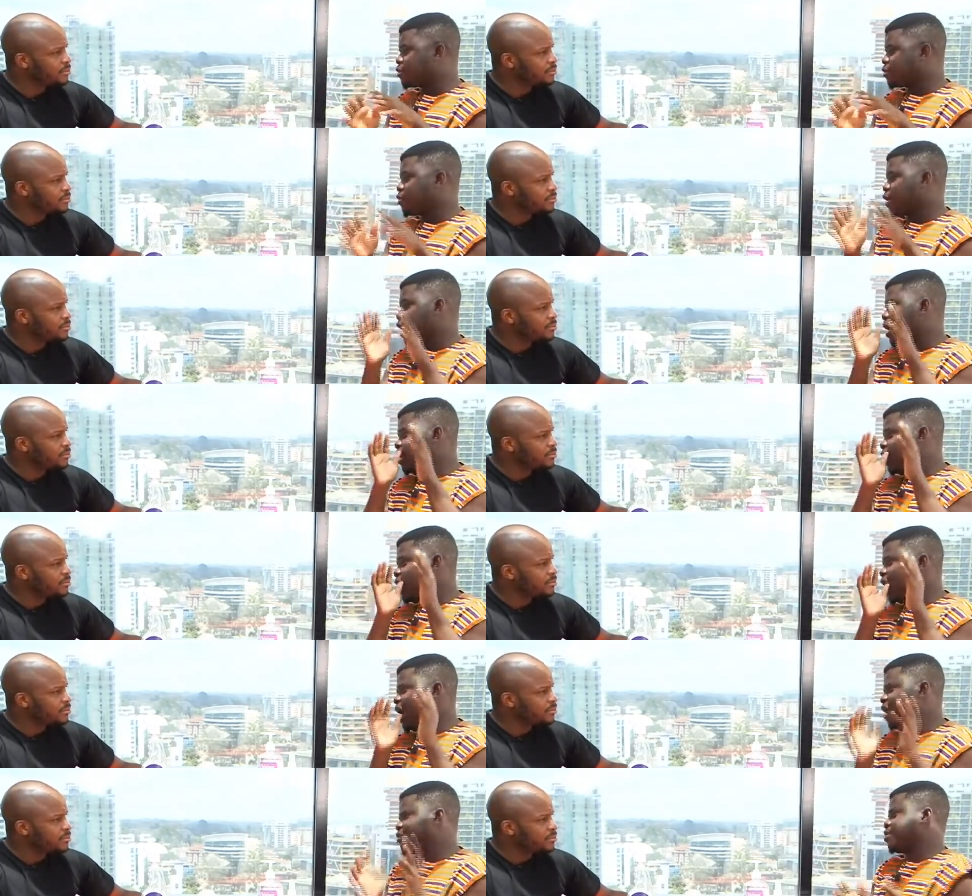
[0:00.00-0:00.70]
Speaker 1: So I
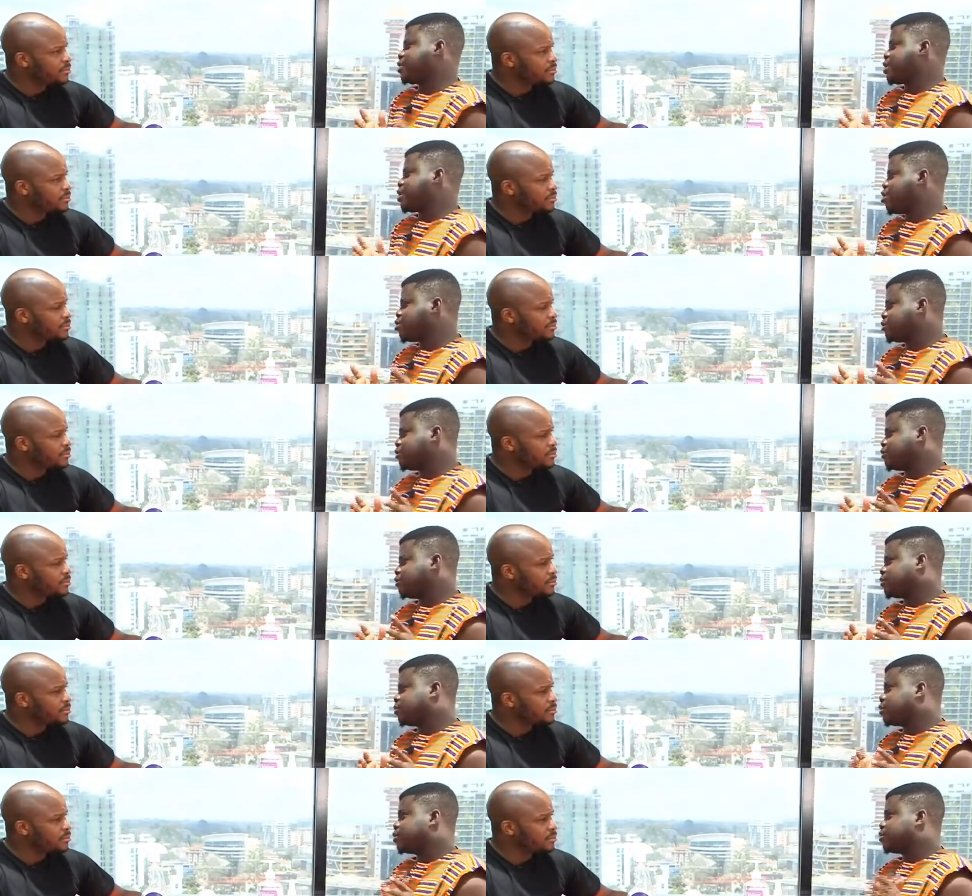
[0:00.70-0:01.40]
had a
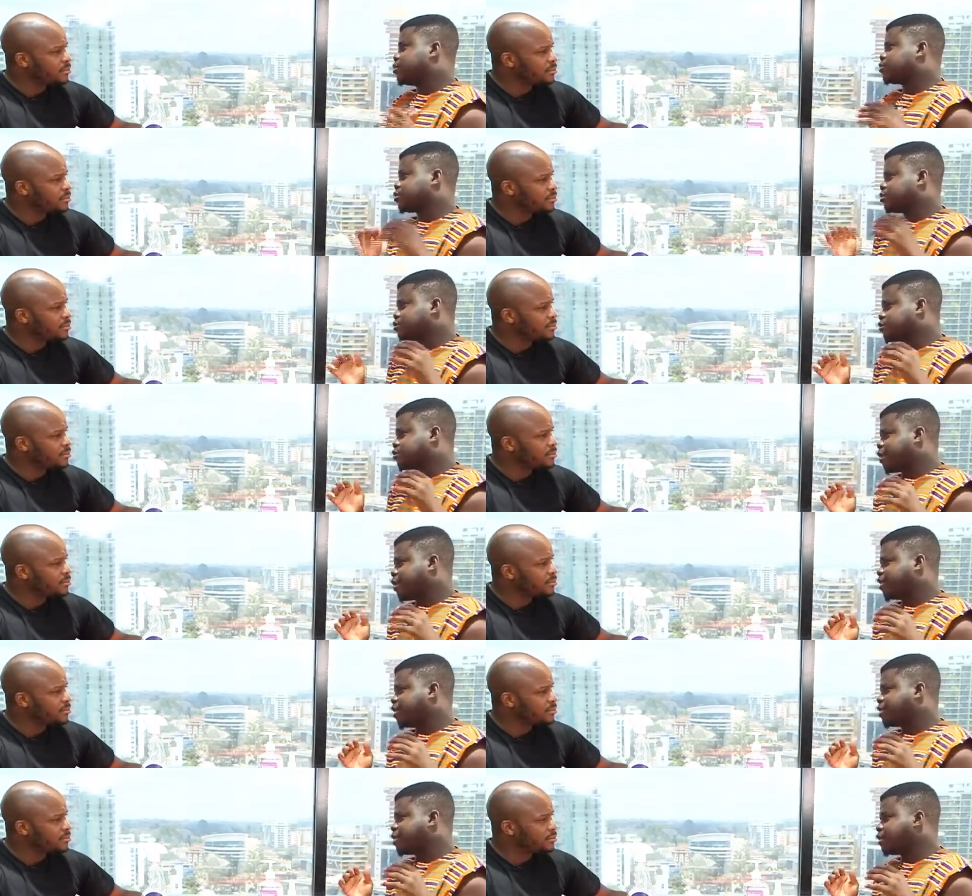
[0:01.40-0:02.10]
100,000
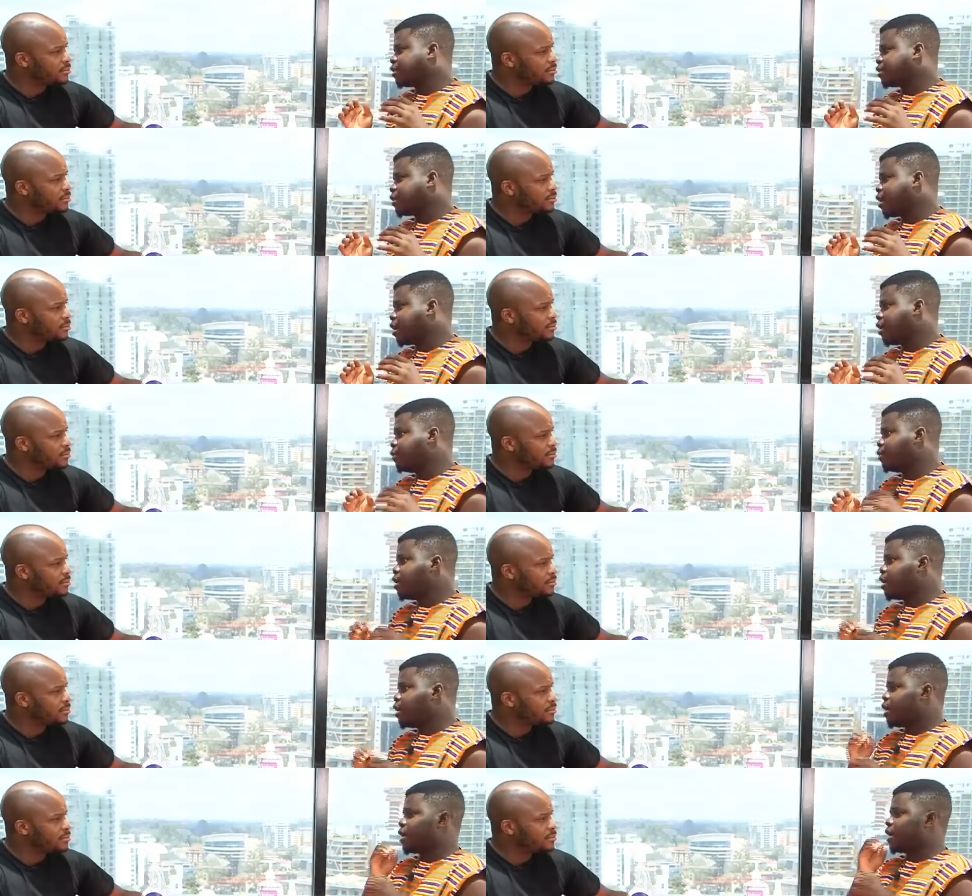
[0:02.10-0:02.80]
subscribers that time,